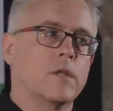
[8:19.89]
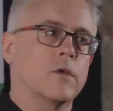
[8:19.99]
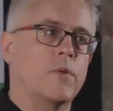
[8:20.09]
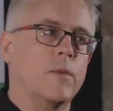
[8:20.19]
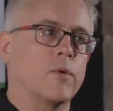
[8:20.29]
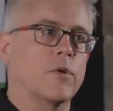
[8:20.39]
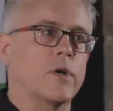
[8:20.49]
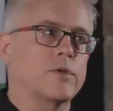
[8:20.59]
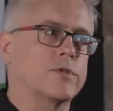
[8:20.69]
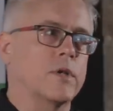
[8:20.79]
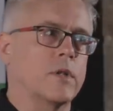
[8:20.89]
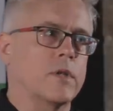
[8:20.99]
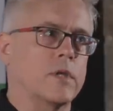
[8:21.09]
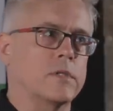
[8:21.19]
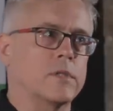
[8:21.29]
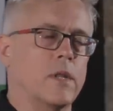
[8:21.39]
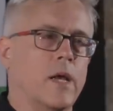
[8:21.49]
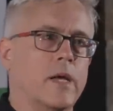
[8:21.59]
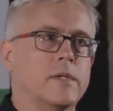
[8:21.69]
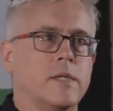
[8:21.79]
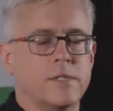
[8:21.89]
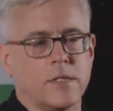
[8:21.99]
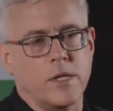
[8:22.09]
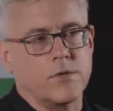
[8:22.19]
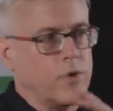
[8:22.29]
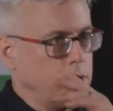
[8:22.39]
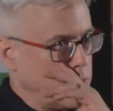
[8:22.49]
They're people who are interested in things like decentering